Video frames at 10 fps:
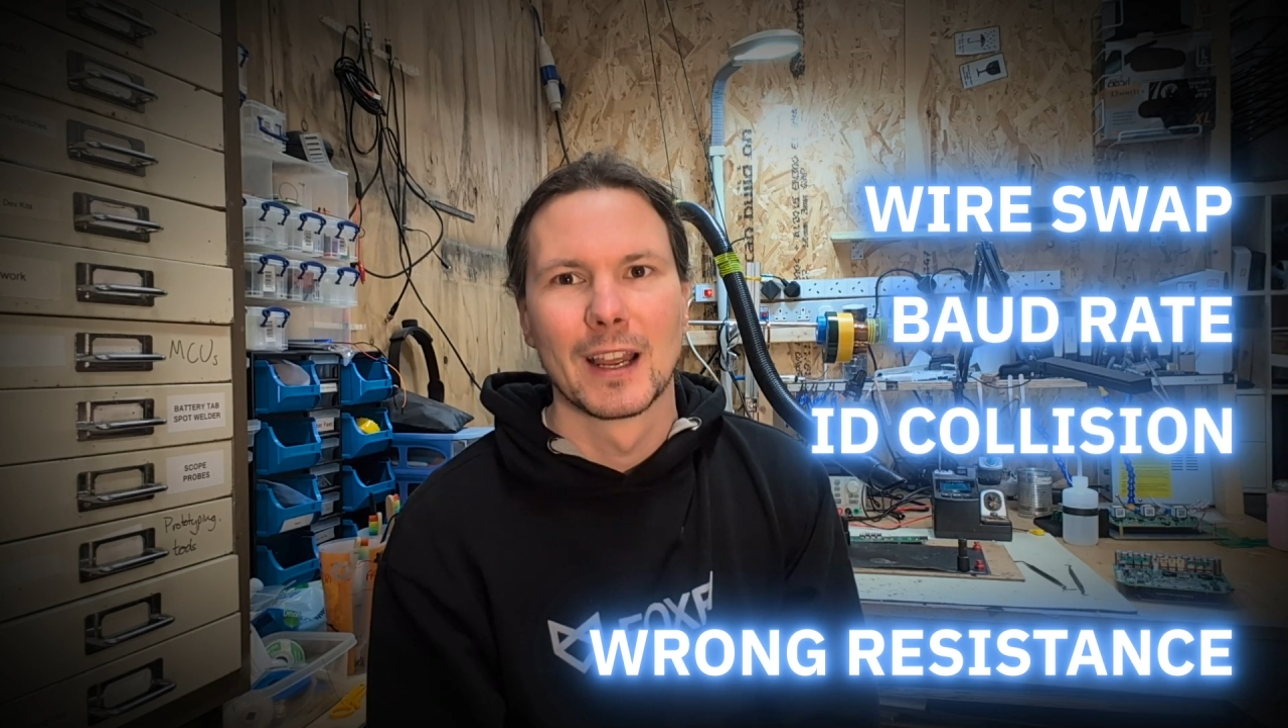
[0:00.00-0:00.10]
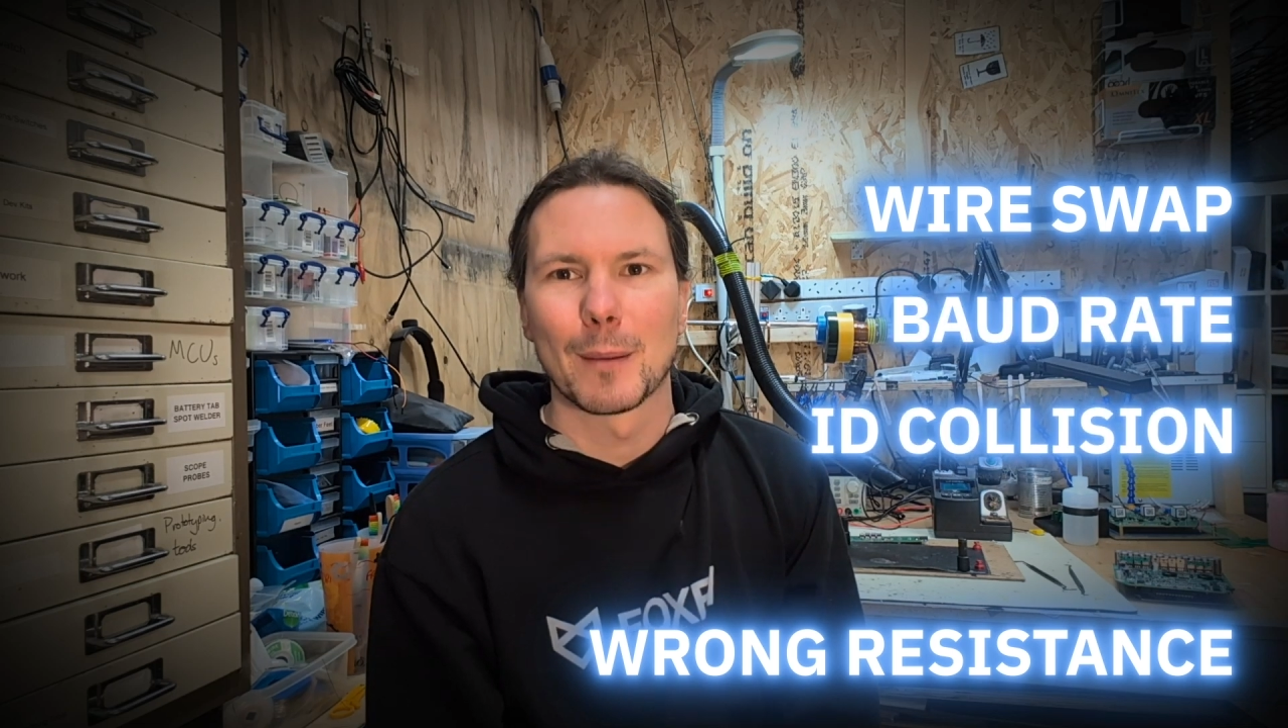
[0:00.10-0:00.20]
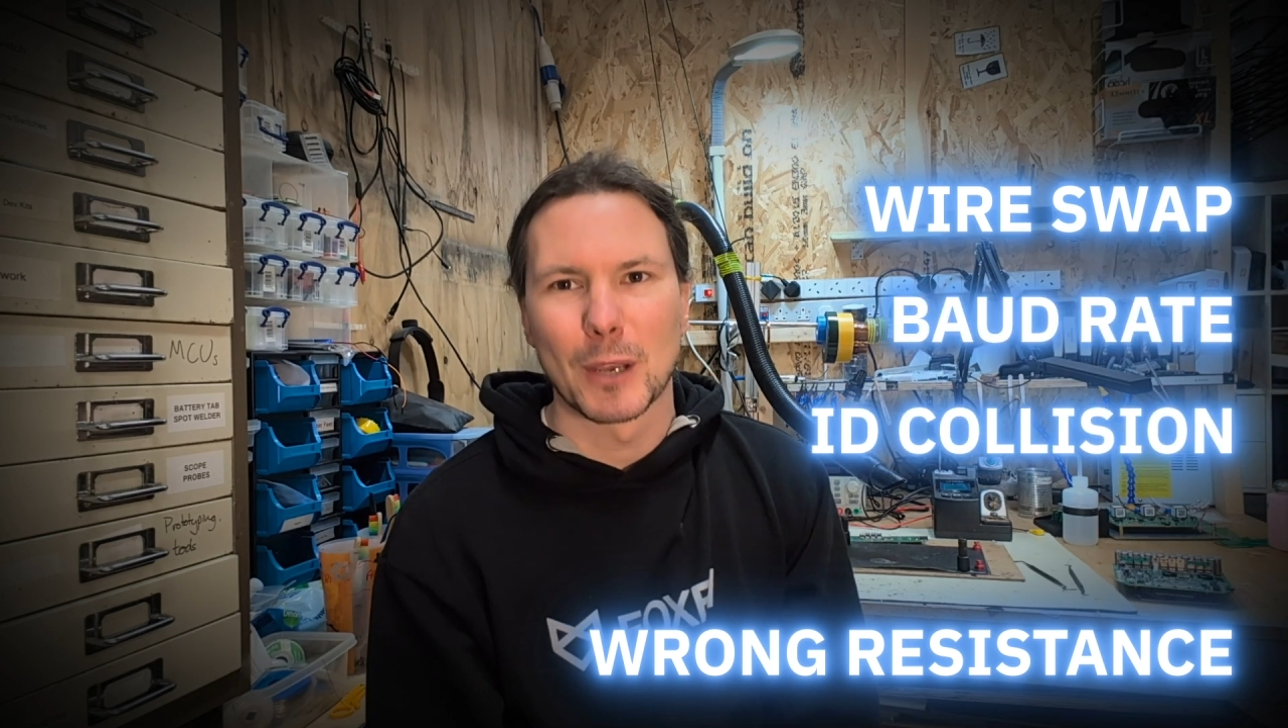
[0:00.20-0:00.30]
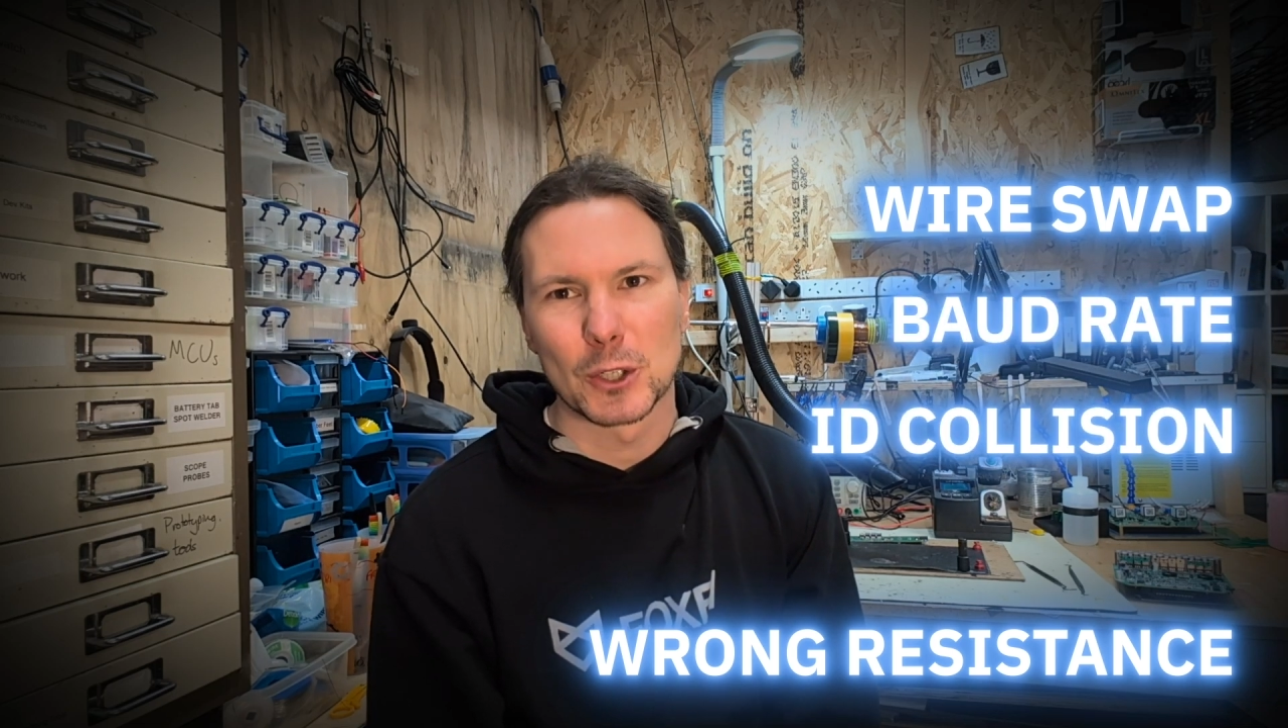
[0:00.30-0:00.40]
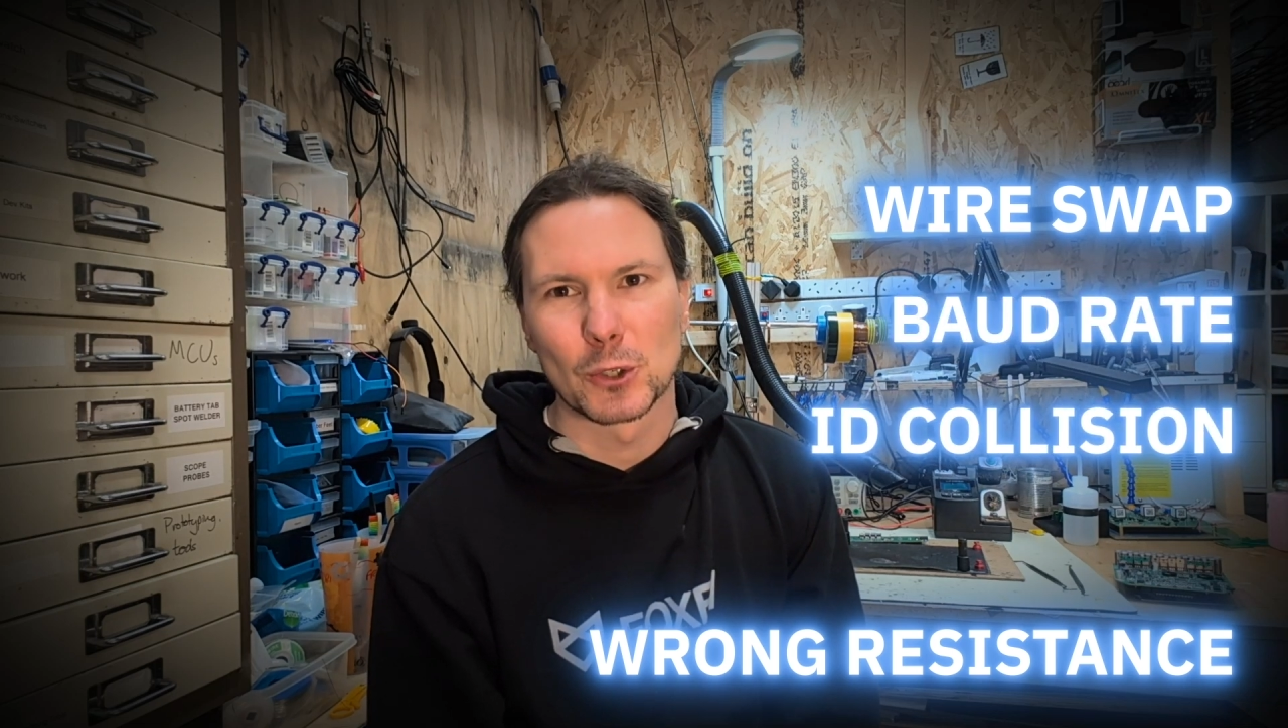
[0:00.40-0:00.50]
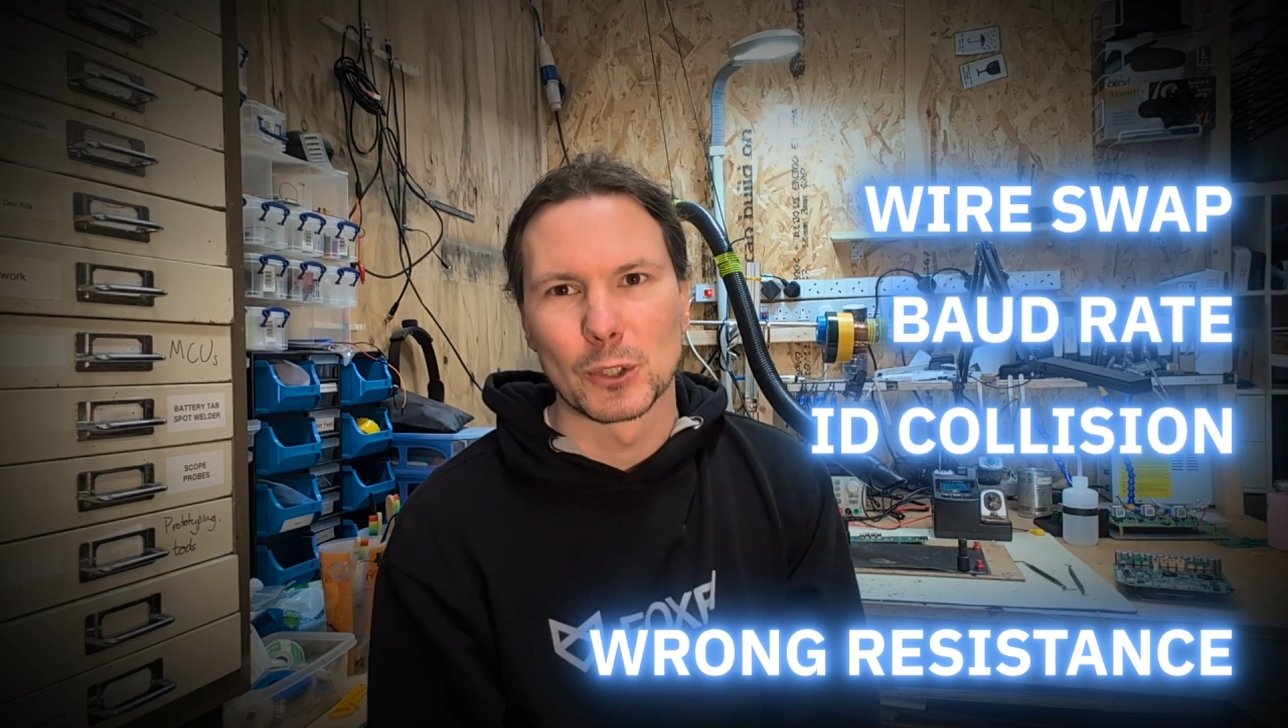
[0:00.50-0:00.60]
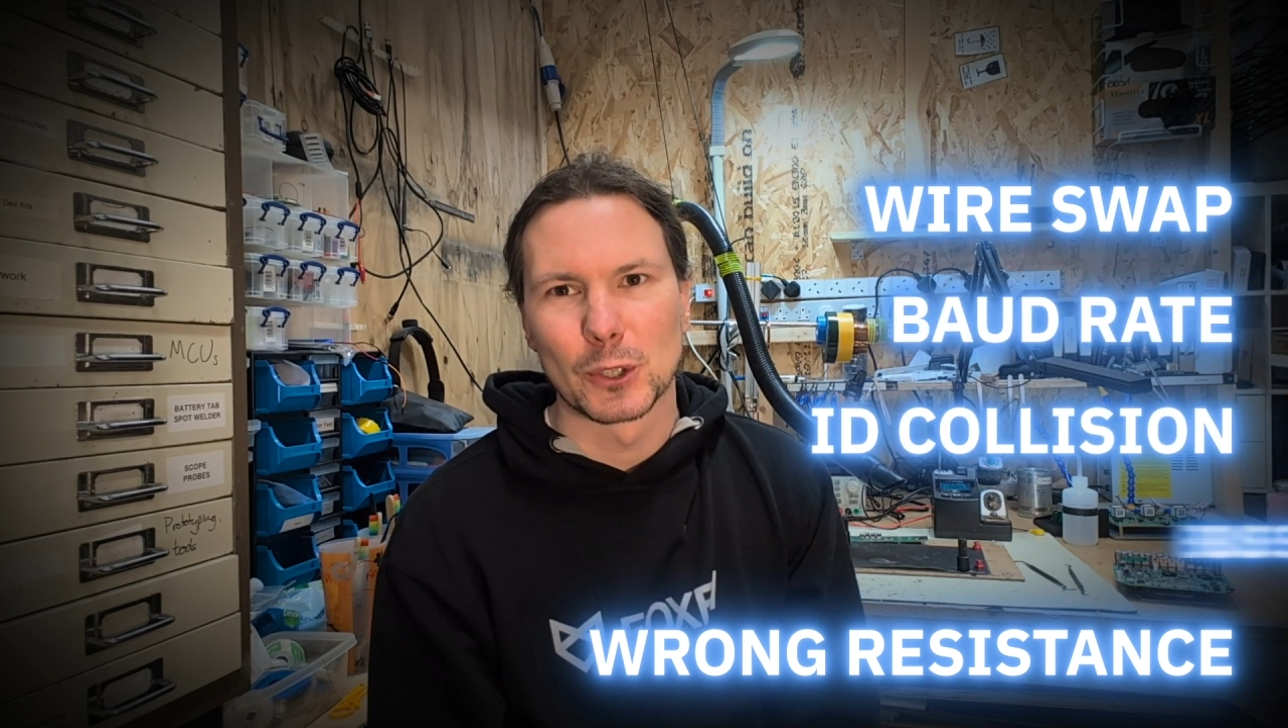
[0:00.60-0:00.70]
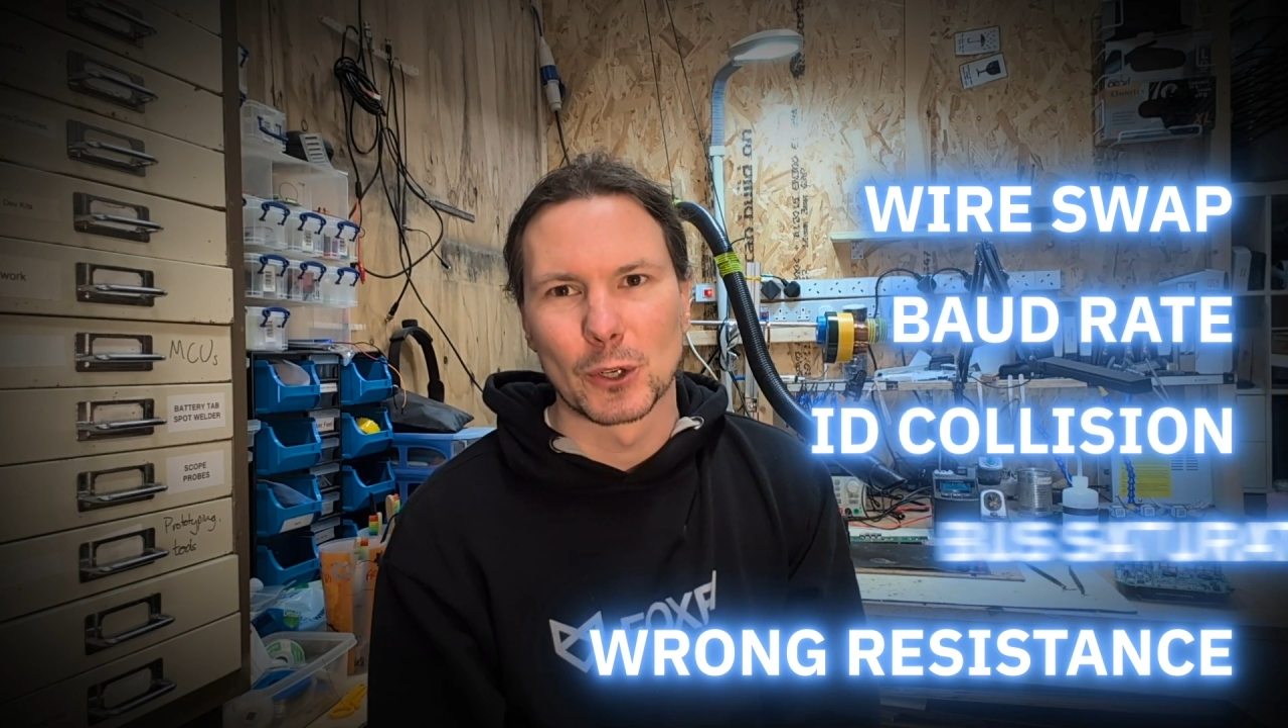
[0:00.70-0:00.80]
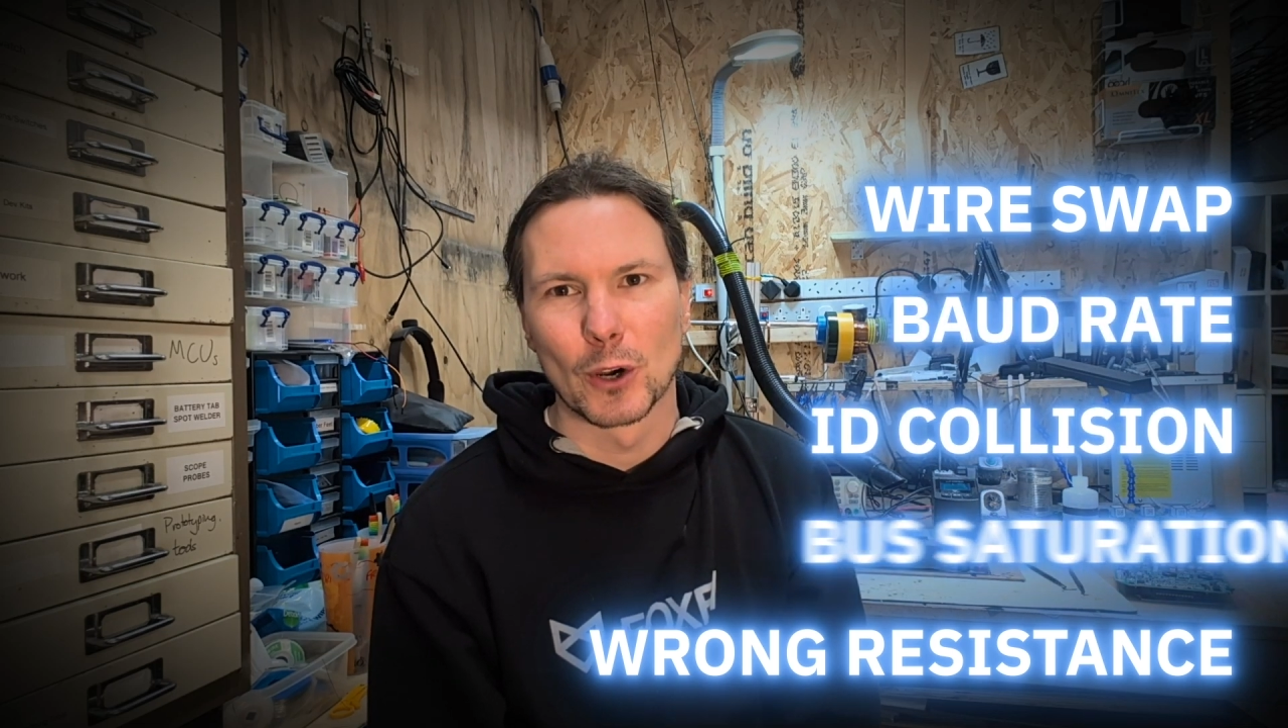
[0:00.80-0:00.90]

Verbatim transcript: and make sure you don't